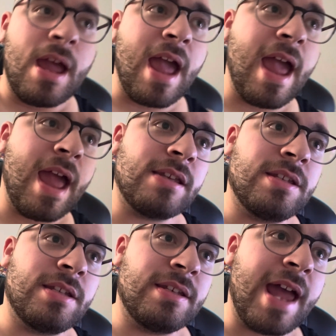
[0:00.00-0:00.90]

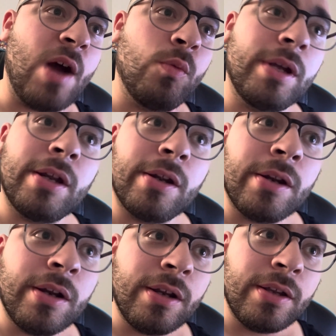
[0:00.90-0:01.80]
And now
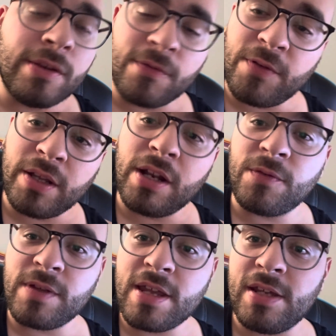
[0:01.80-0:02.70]
we're the
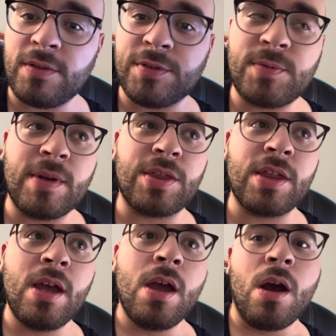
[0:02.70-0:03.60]
Philadelphia Eagles with
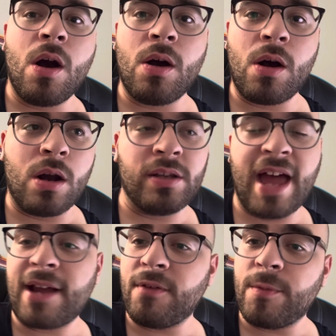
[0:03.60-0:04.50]
our
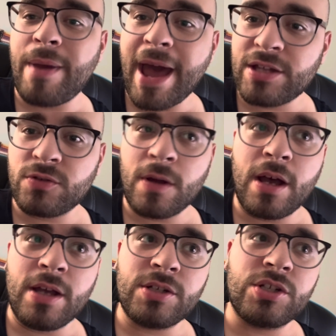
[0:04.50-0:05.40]
lack of a pass
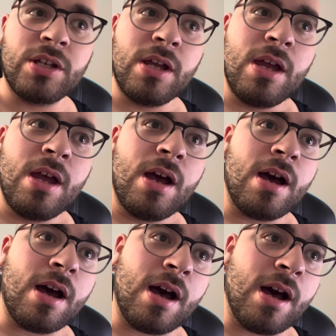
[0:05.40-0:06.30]
rush,
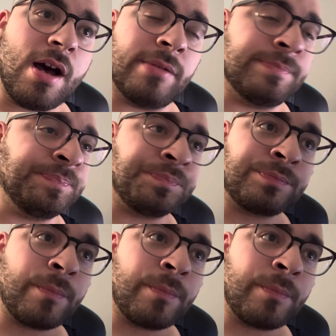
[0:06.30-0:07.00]
our